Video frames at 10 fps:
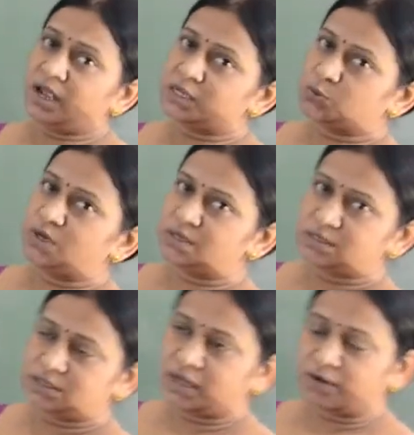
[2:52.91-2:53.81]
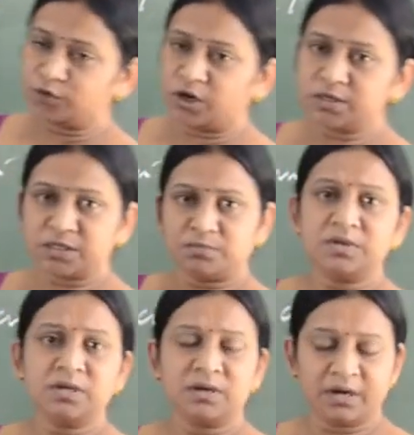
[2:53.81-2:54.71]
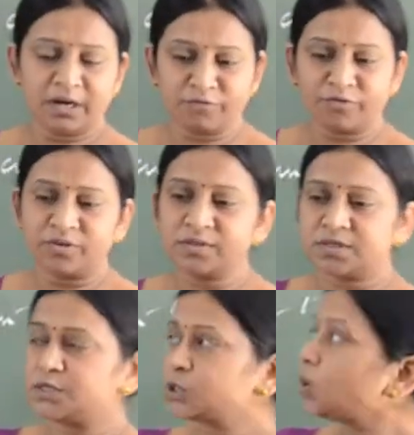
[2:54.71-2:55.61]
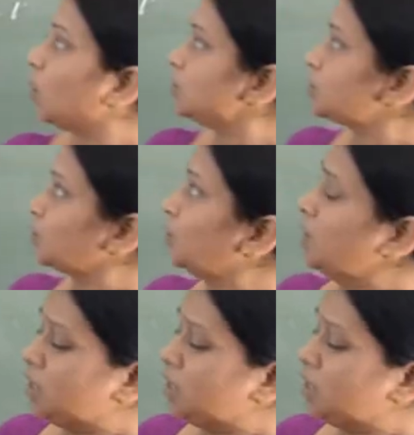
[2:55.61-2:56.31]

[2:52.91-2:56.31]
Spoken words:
as well as they have got some differences also.